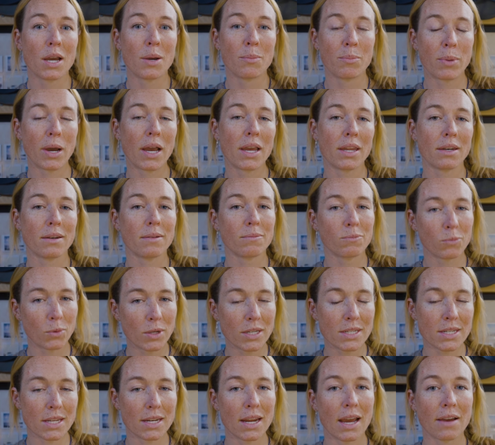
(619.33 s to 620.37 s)
but we
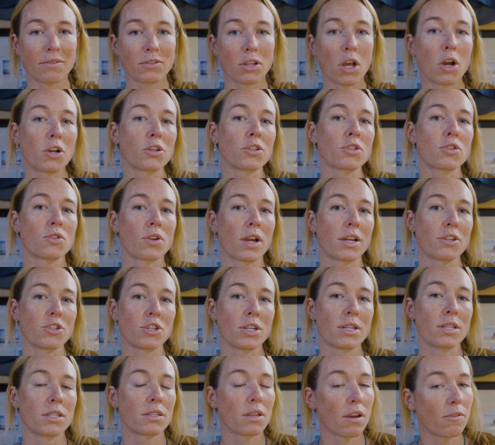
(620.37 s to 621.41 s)
did have long
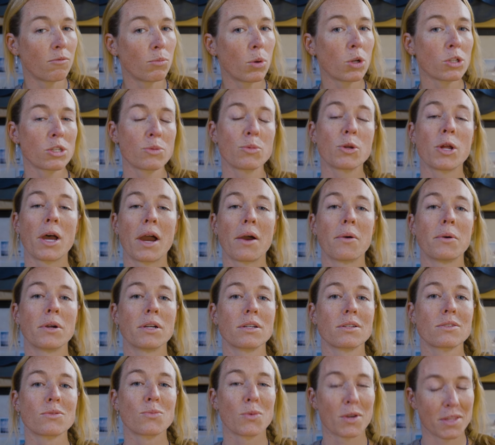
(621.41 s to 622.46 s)
stretches of multiple
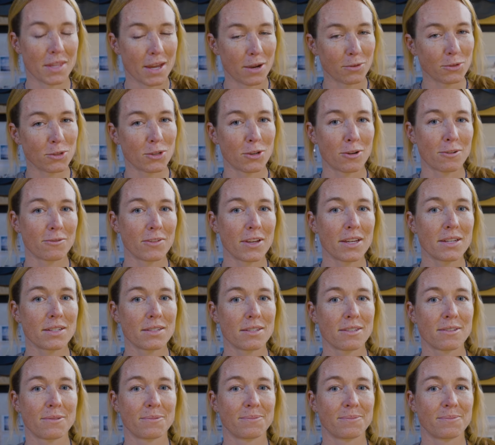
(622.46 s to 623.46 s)
hours without service.